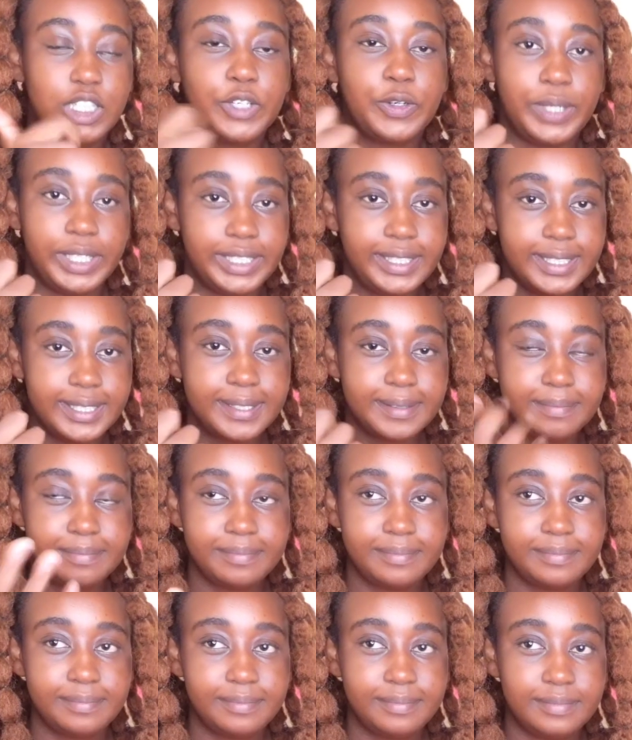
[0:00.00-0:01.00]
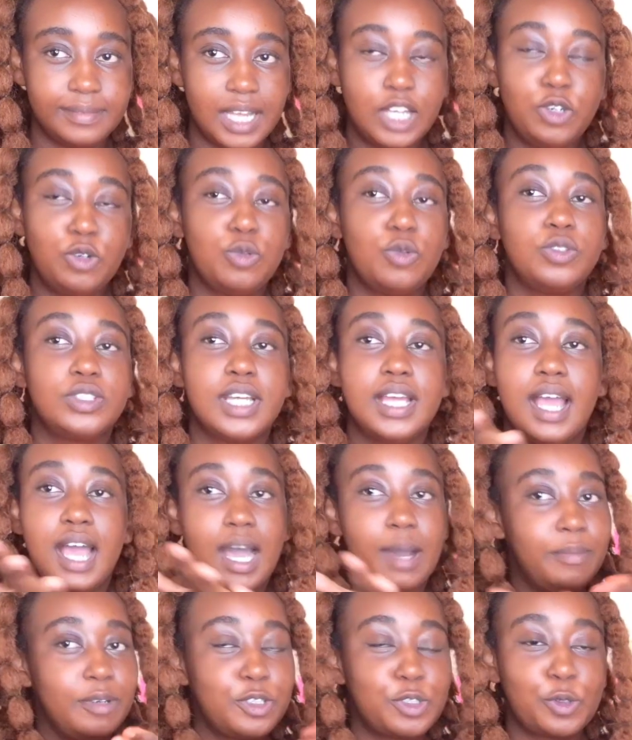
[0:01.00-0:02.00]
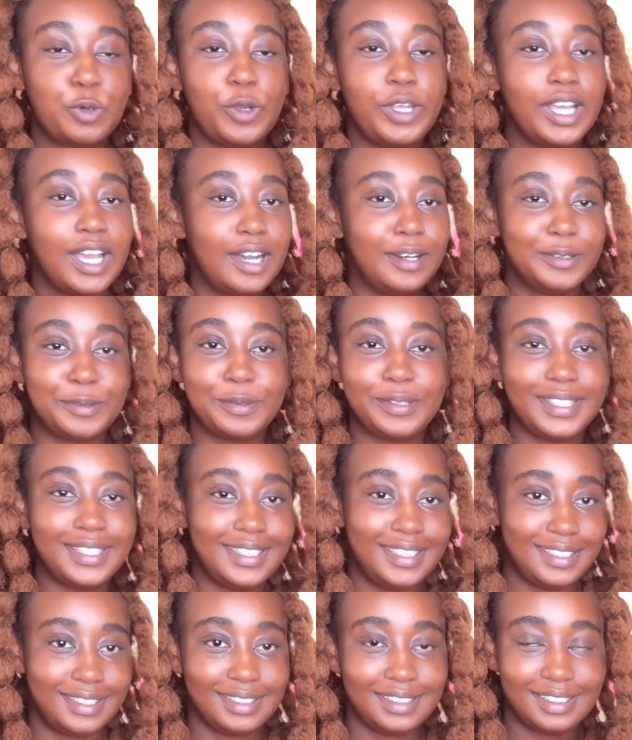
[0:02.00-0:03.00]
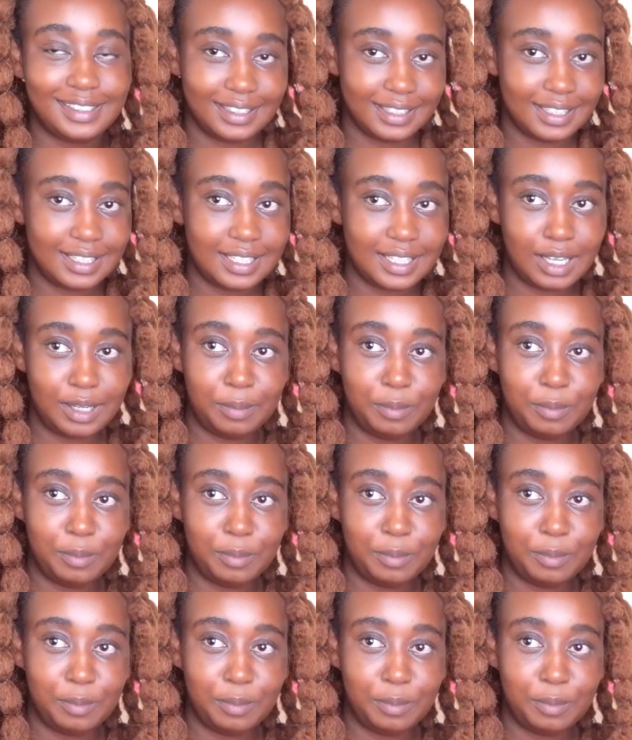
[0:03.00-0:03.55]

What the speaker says: great. I'm not going out with any regrets.